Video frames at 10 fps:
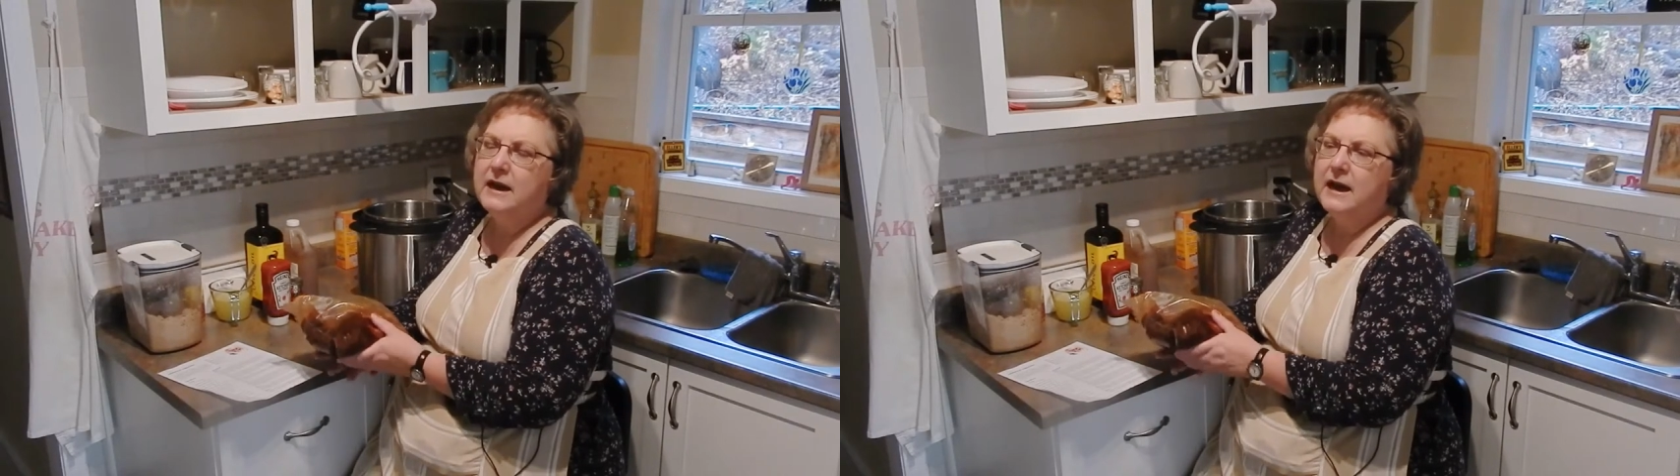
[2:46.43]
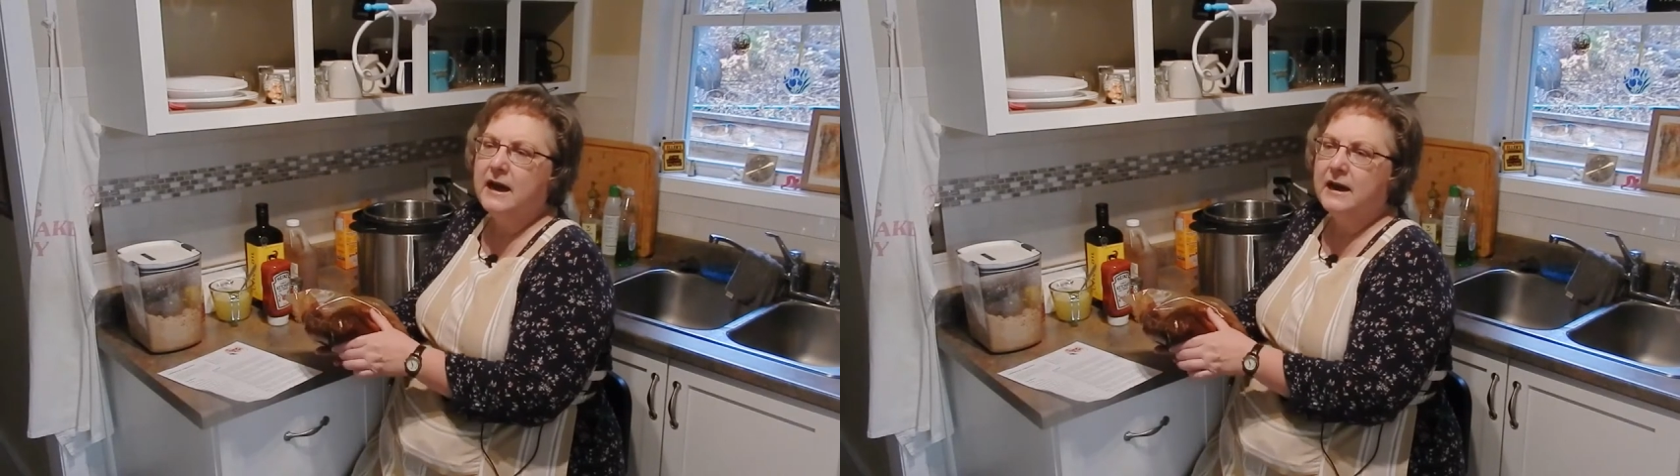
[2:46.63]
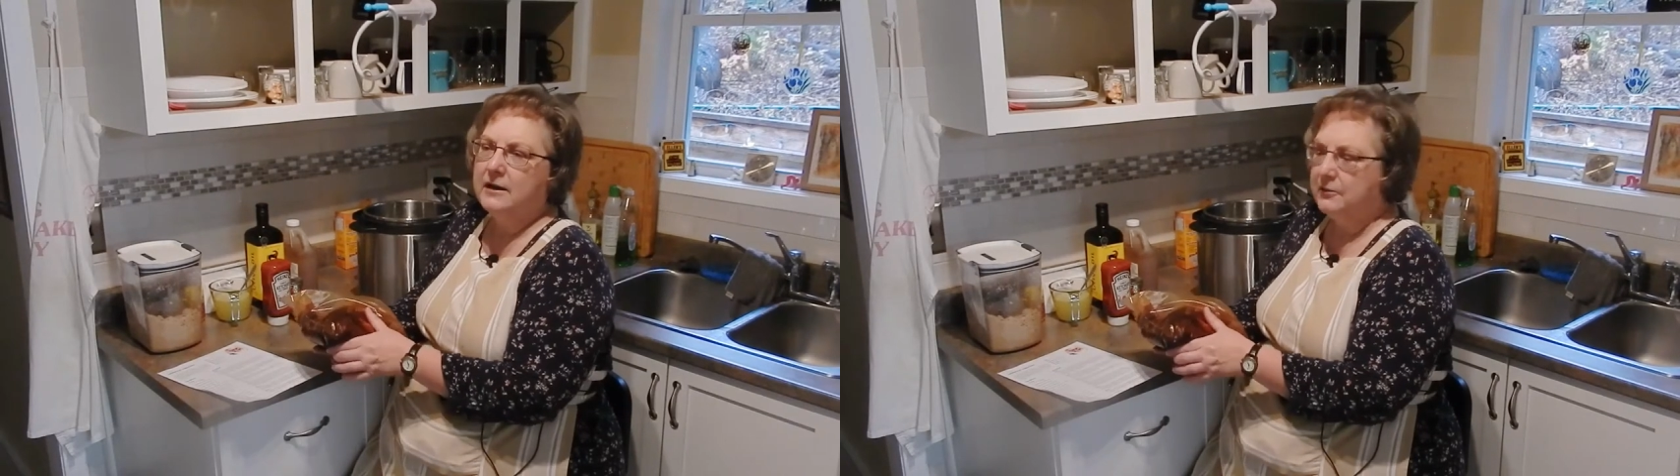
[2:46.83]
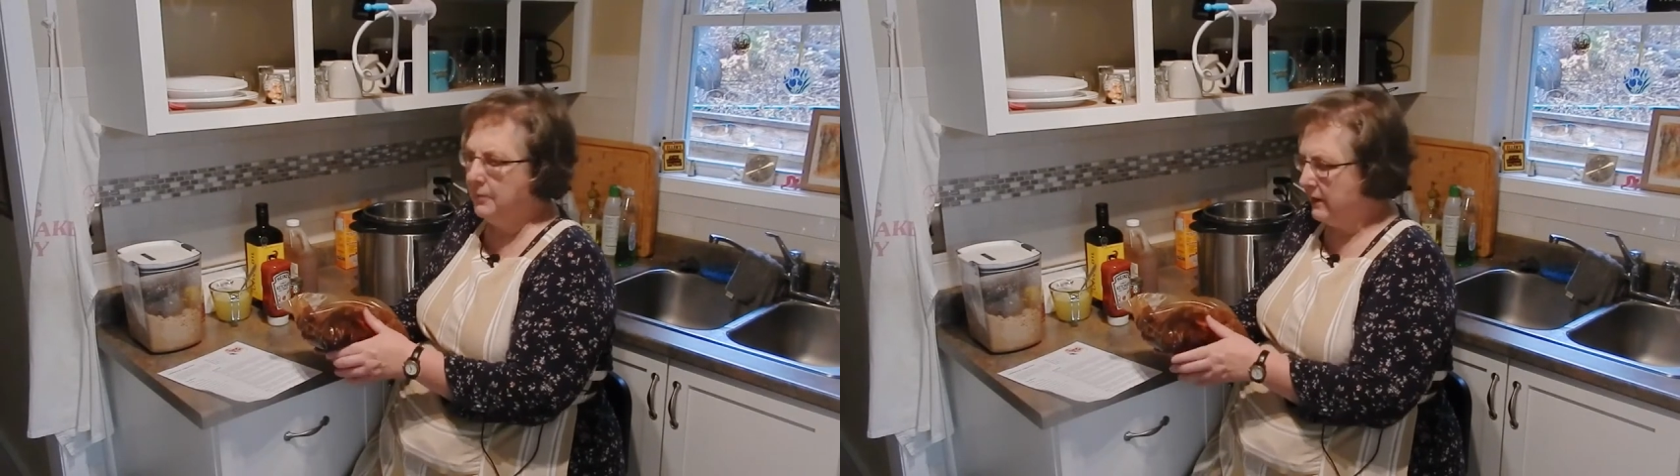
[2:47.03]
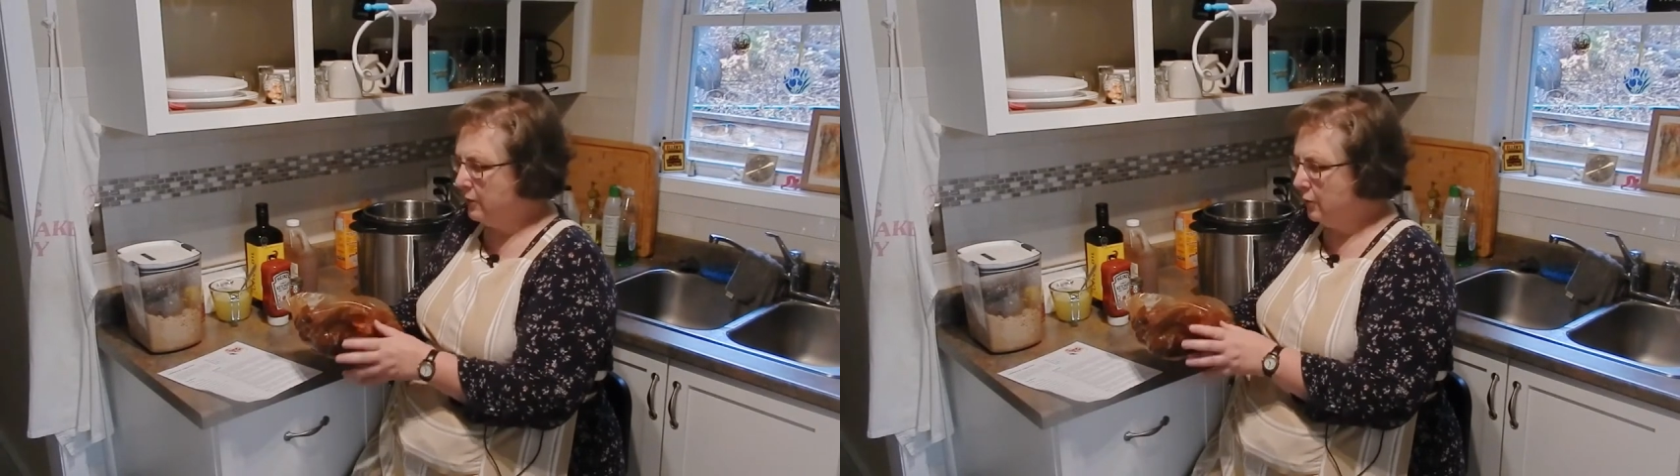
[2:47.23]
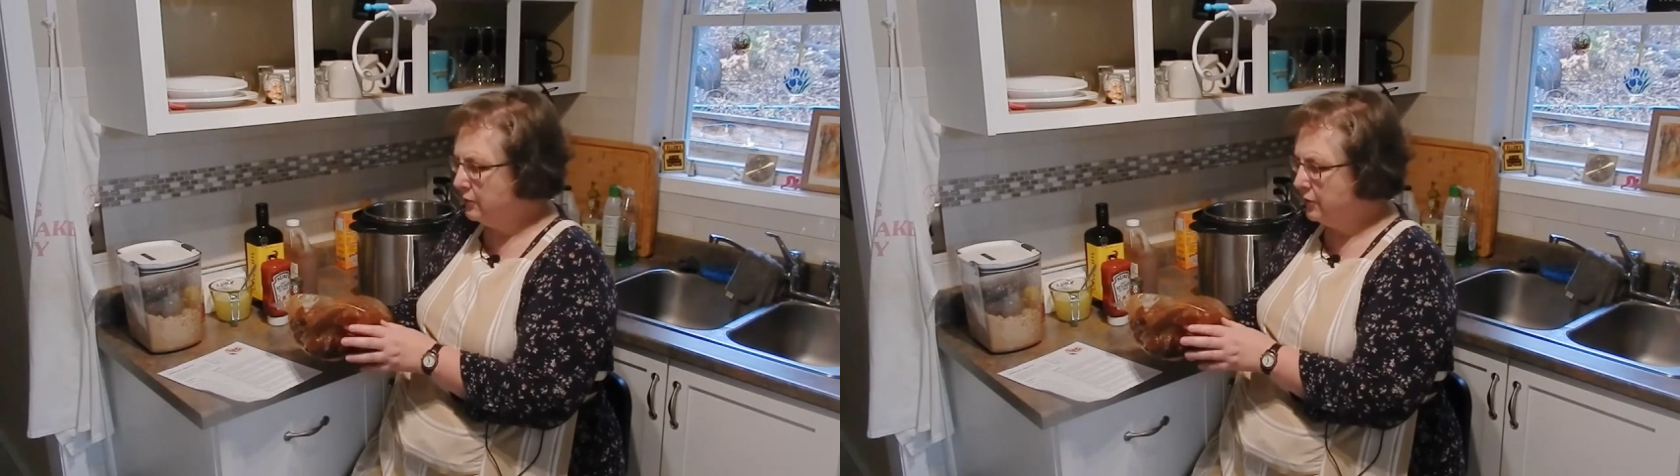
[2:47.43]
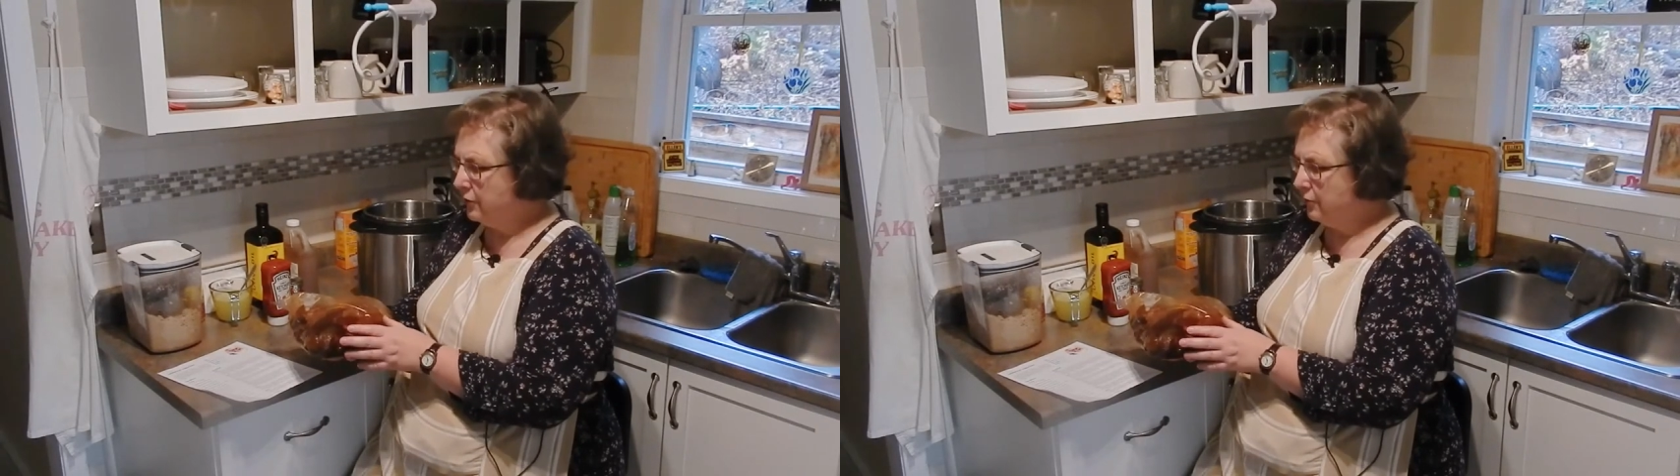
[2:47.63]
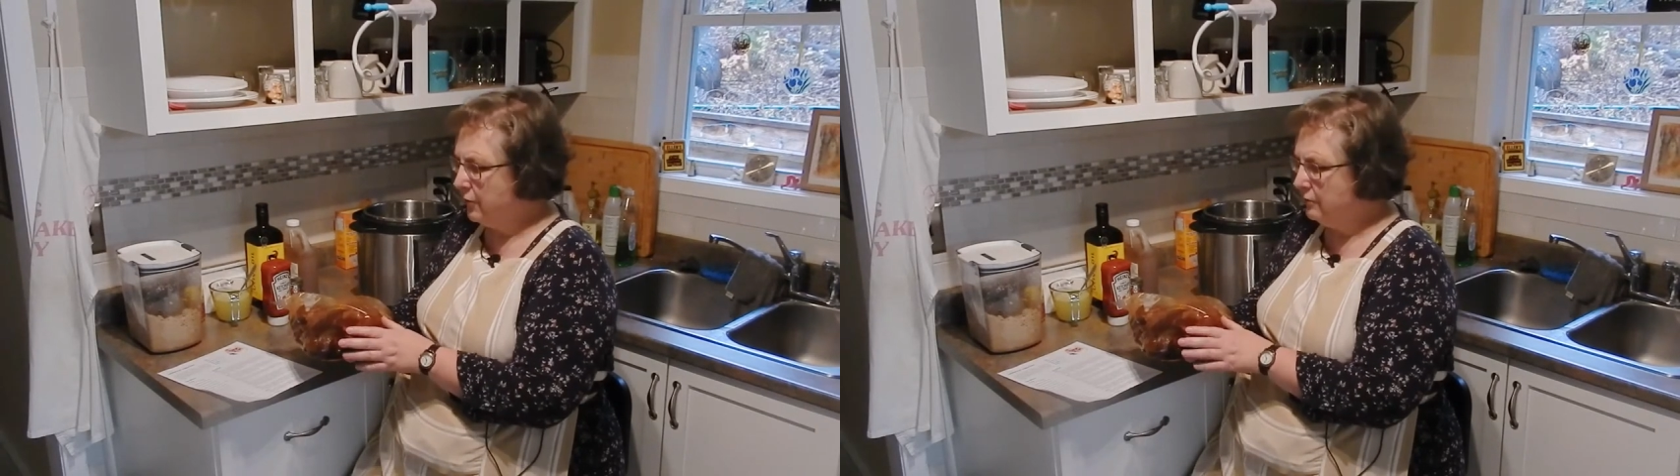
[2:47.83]
uh, but closer
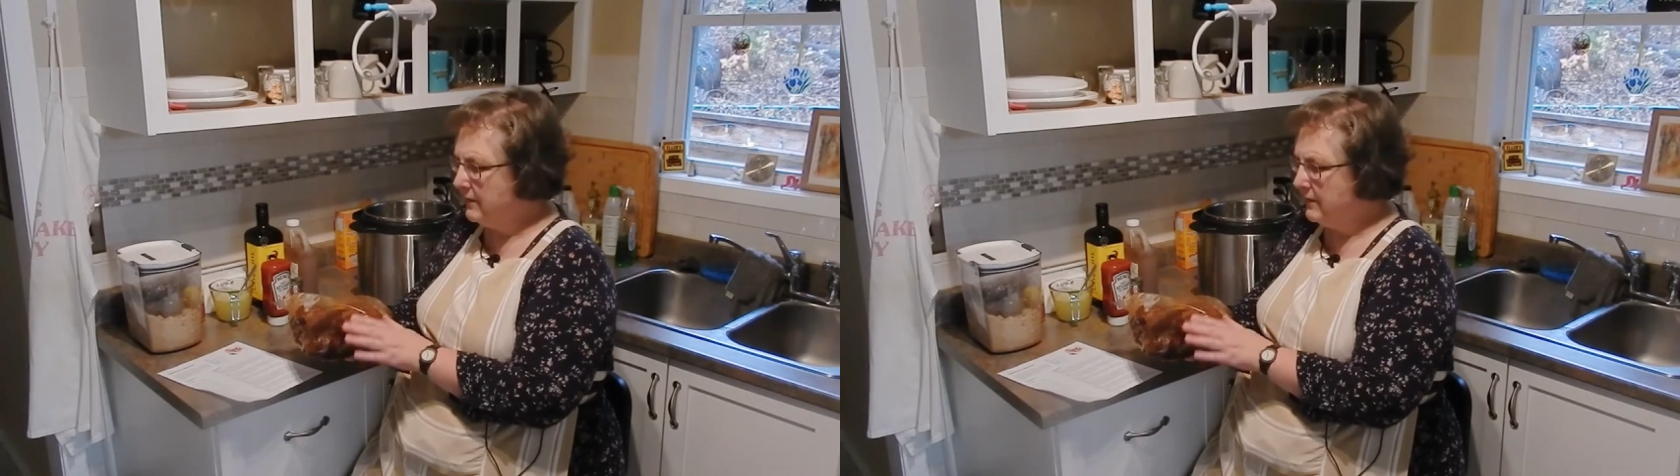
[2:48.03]
to room